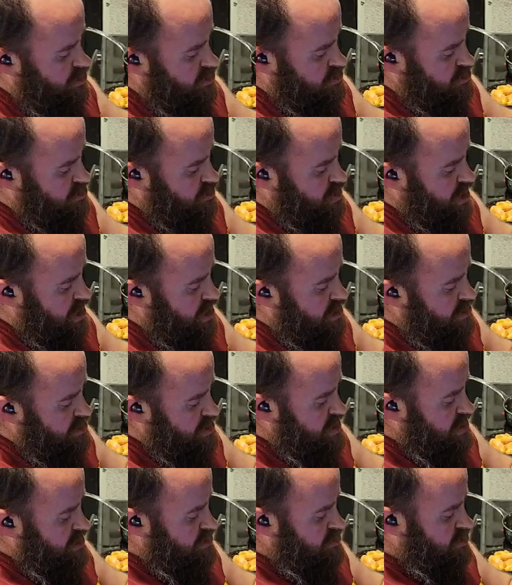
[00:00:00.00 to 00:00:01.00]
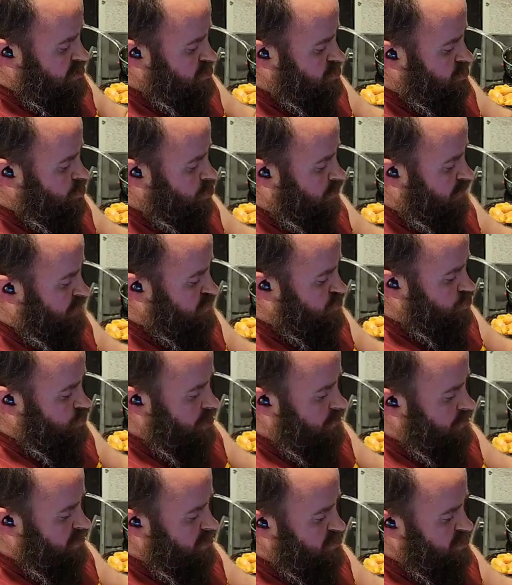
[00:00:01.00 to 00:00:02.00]
So I like this Gulf
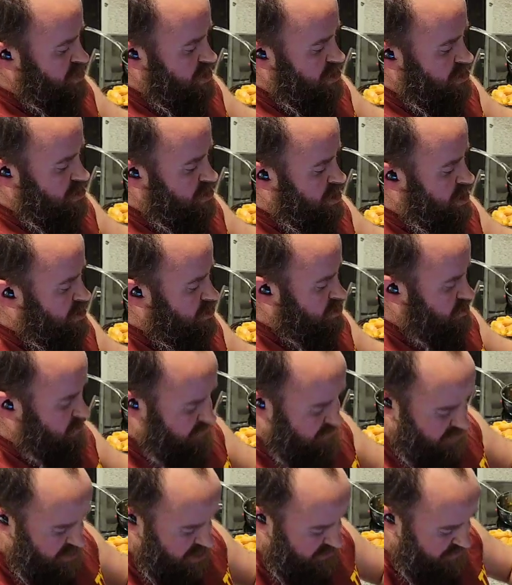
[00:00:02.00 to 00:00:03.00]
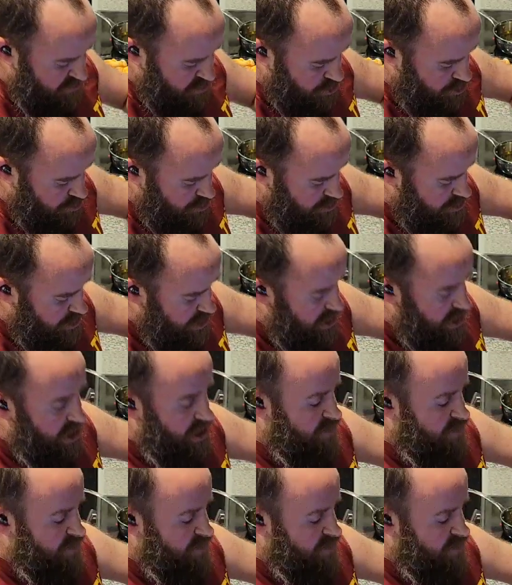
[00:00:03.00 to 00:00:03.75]
shrimp. It's got a lot of good flavor to it.